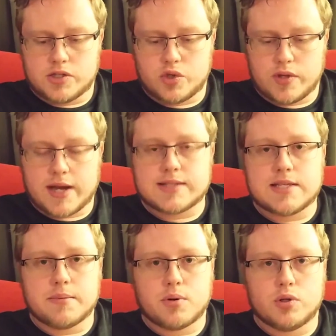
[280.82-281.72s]
So that is
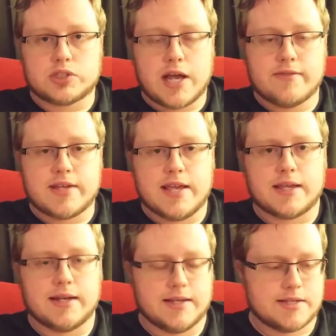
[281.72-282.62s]
the approach I've
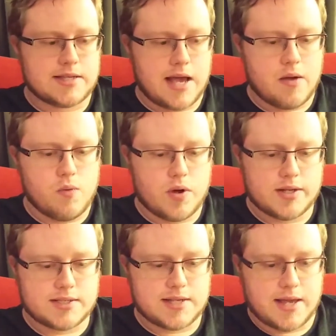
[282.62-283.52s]
taken, is I want
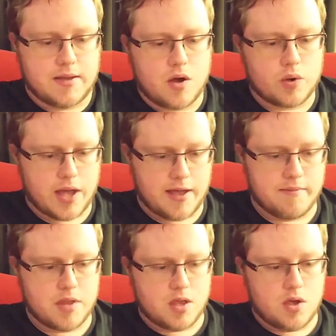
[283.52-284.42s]
to say, okay,